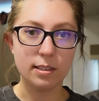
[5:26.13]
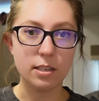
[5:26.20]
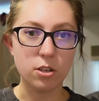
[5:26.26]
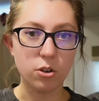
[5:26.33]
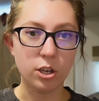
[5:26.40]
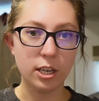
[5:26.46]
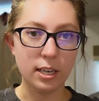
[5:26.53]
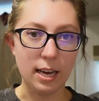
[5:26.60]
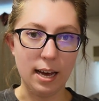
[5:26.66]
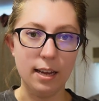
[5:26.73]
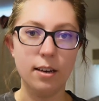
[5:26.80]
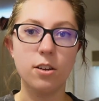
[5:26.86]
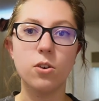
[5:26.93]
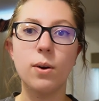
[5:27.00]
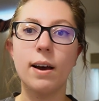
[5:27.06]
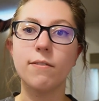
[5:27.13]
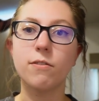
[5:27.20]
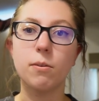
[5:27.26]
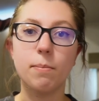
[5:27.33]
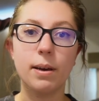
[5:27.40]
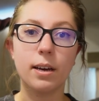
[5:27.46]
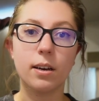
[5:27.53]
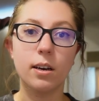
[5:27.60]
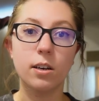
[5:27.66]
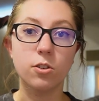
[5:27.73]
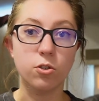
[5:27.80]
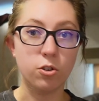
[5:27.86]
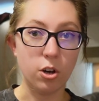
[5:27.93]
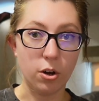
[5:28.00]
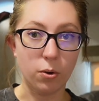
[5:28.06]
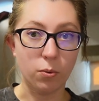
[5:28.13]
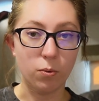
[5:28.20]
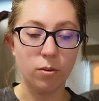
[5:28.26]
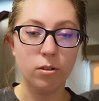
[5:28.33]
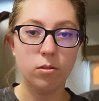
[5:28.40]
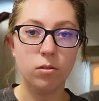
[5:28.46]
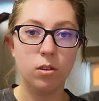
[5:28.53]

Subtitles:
that you can get. You have to pick a zone.